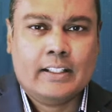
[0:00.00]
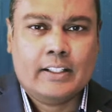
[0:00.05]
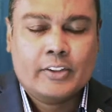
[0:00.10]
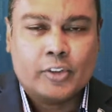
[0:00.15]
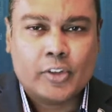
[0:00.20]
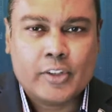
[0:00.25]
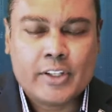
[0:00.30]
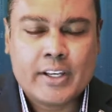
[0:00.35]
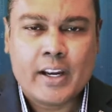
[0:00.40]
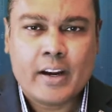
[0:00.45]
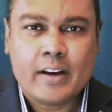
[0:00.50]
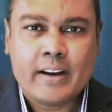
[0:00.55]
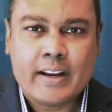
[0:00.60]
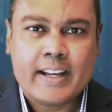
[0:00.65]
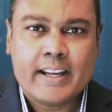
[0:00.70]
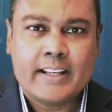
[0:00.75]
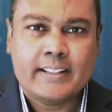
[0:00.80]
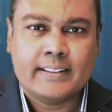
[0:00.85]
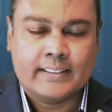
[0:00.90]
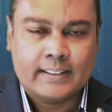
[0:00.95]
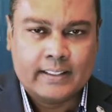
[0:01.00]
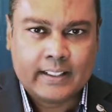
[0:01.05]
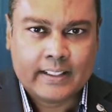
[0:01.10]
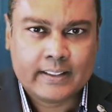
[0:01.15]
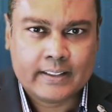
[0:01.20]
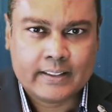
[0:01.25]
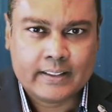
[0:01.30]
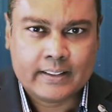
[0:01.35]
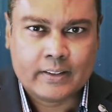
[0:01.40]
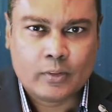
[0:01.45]
So here is
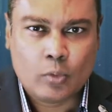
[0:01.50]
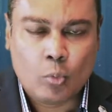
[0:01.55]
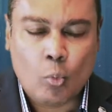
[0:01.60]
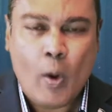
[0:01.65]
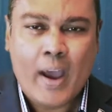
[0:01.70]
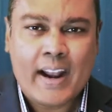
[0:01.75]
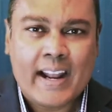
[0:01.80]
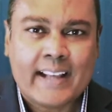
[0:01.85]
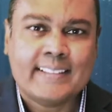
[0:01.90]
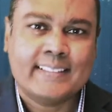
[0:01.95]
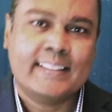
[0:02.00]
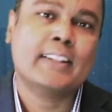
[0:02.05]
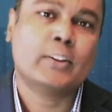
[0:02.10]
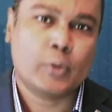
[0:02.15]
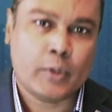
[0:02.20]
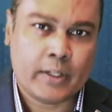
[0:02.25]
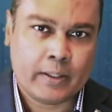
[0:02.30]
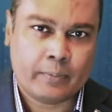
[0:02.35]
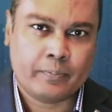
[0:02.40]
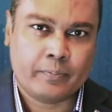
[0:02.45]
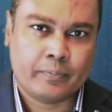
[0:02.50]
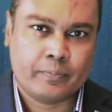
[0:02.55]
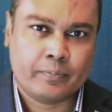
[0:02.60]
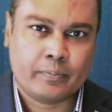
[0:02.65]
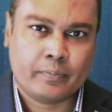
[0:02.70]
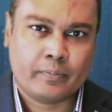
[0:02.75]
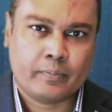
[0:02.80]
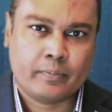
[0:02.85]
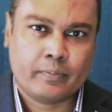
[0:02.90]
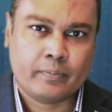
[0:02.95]
what I said to him.
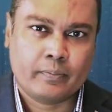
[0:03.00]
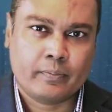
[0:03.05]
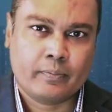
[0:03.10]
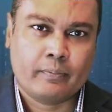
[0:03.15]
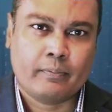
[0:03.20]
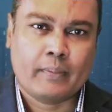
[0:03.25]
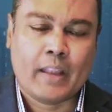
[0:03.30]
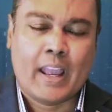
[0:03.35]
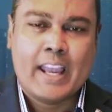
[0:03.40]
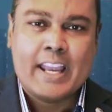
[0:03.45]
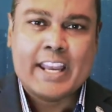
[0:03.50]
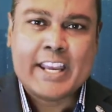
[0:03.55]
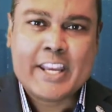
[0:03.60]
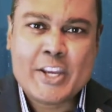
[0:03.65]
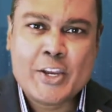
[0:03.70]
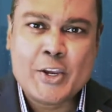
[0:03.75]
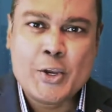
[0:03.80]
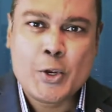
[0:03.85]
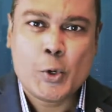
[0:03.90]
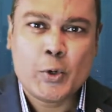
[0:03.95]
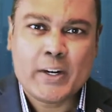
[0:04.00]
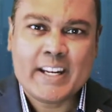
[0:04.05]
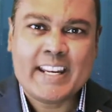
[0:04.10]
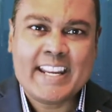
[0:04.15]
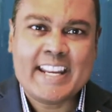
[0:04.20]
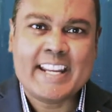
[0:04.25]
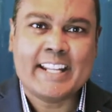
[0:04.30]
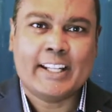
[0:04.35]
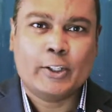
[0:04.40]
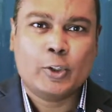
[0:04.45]
You
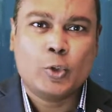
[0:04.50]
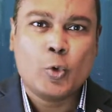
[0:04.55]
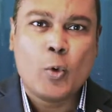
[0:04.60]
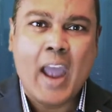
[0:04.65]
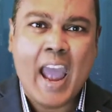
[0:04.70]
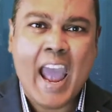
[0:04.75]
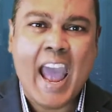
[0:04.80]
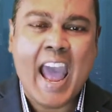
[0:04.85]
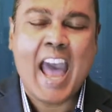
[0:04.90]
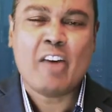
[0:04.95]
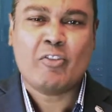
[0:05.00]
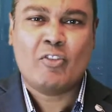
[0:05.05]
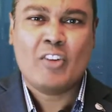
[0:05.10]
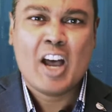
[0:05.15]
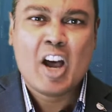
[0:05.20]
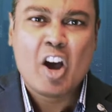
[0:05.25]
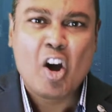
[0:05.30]
need to have